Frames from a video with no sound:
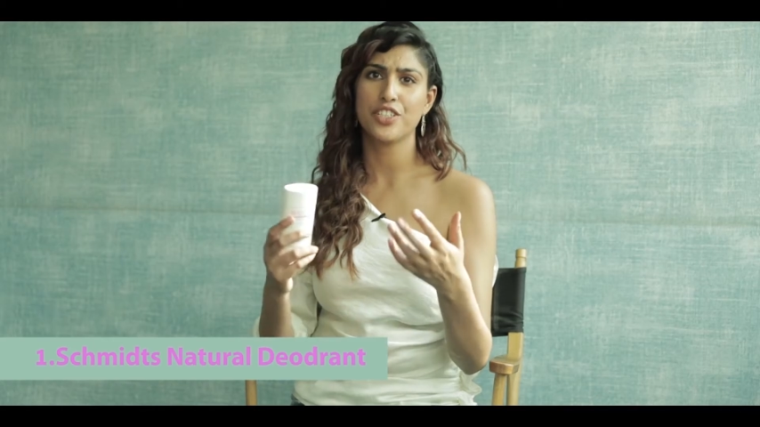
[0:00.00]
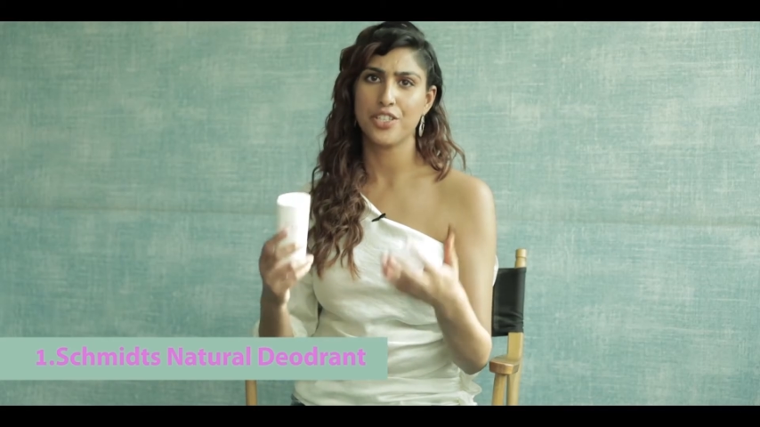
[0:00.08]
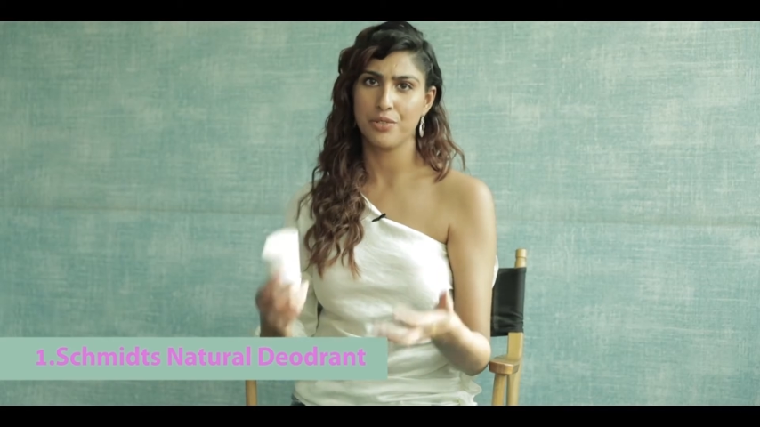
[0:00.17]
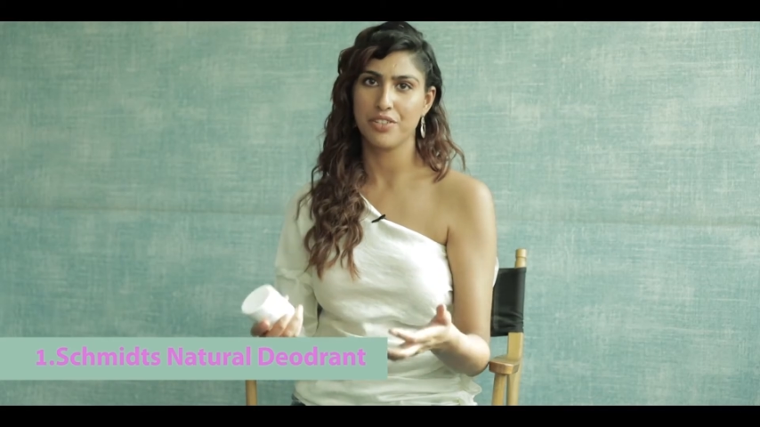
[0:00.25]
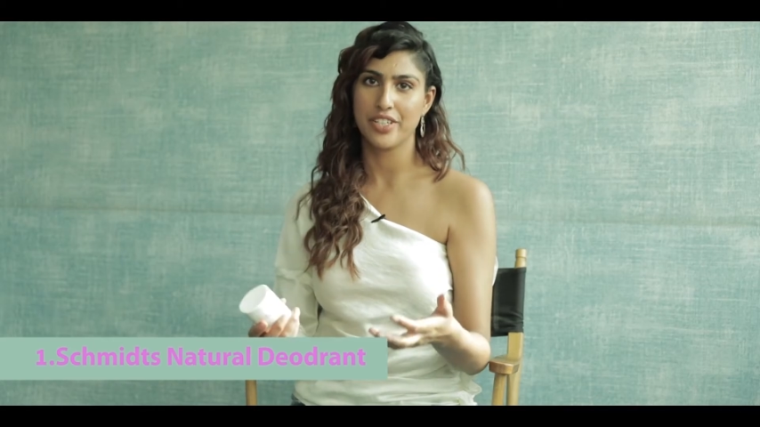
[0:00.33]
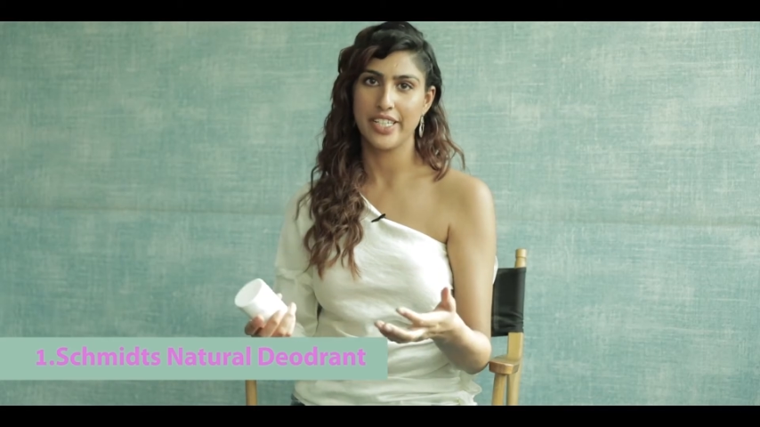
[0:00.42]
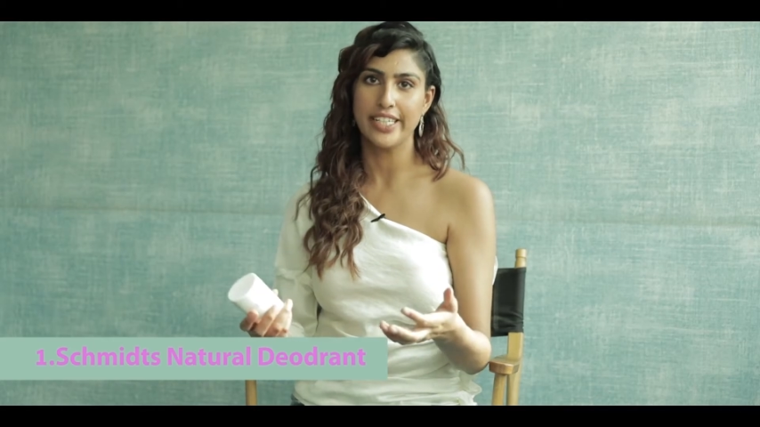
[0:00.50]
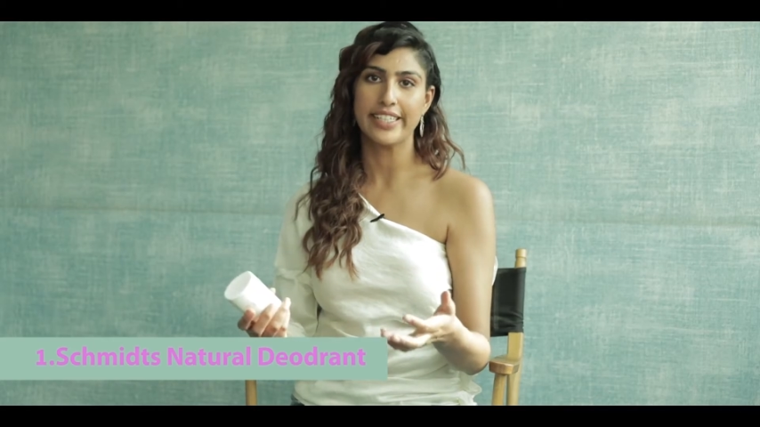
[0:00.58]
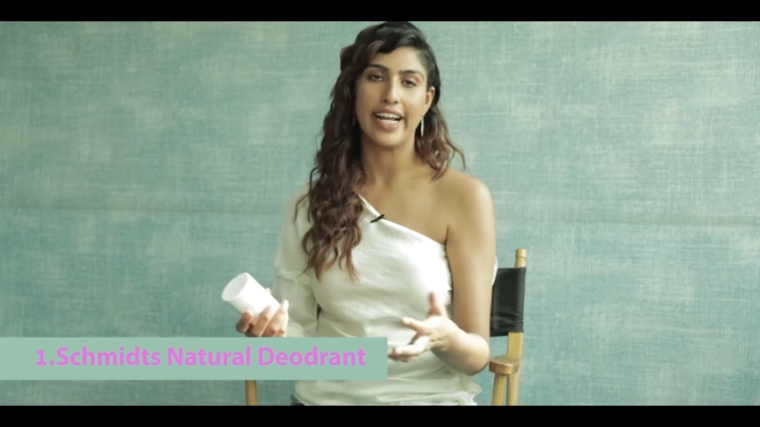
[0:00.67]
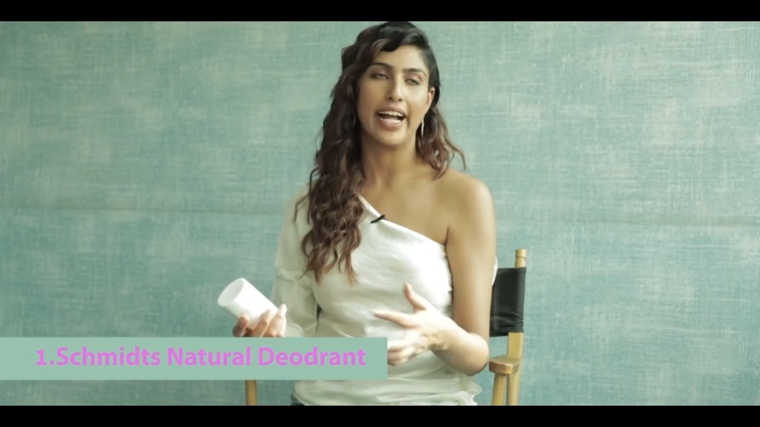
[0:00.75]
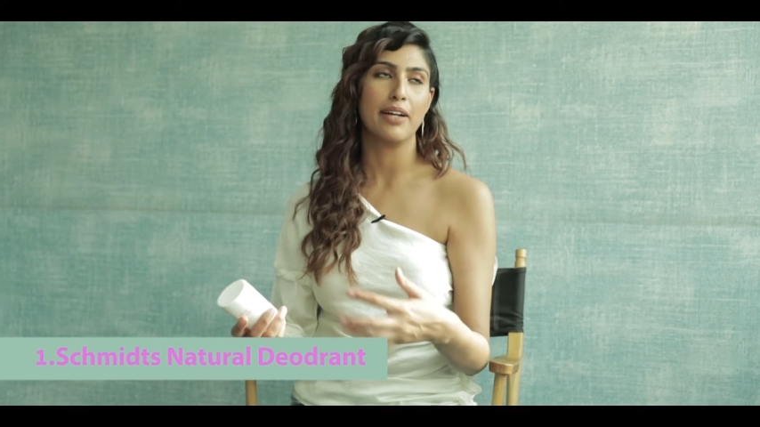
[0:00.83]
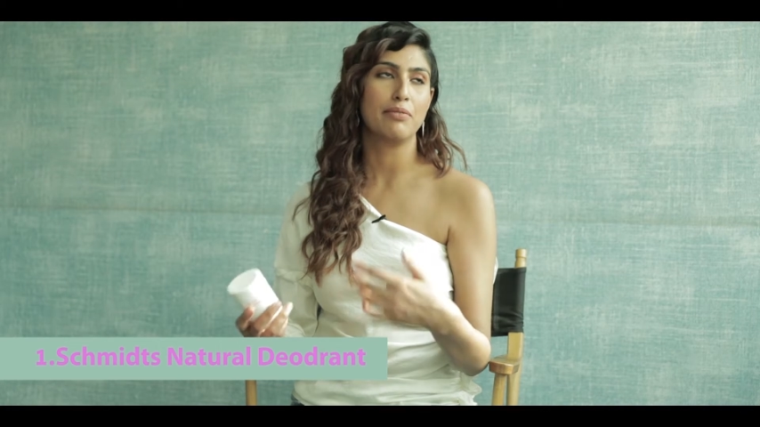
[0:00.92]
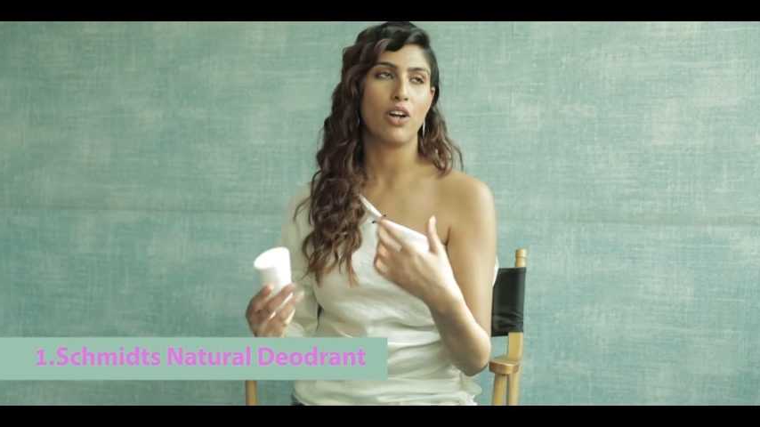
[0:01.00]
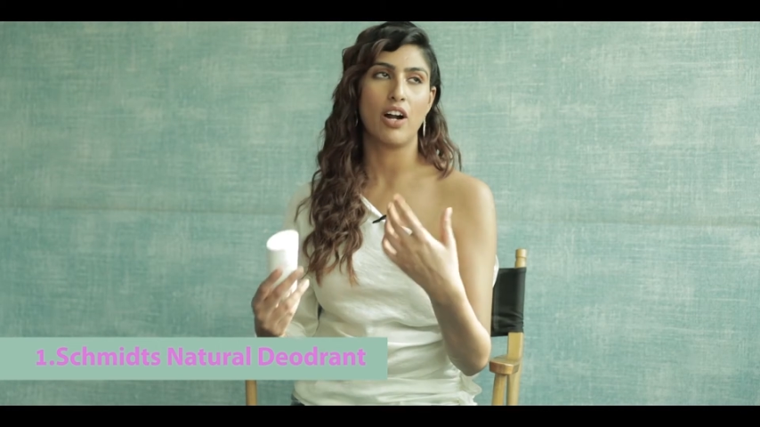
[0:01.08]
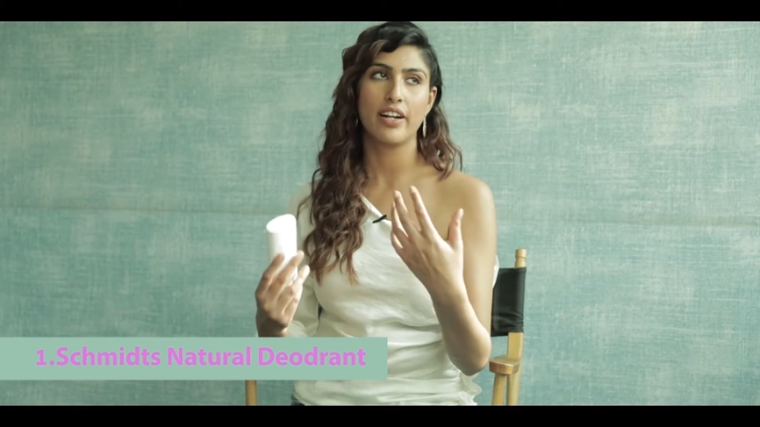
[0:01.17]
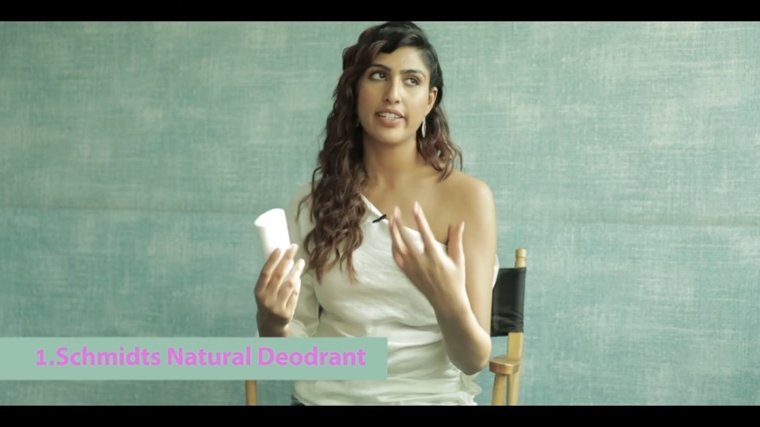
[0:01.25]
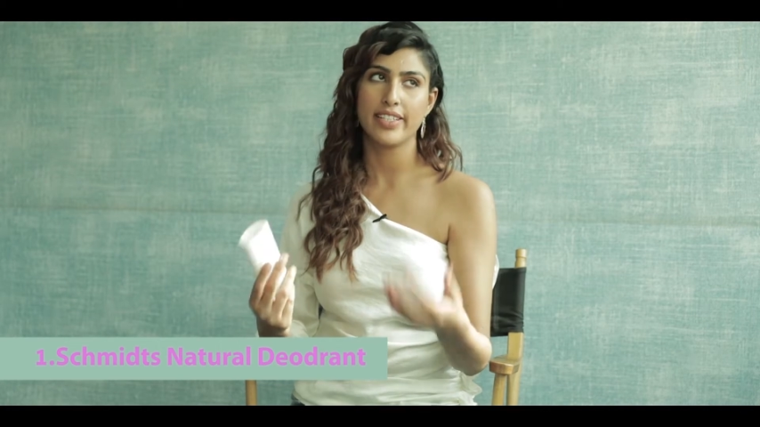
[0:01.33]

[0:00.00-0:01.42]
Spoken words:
deodorant. I am not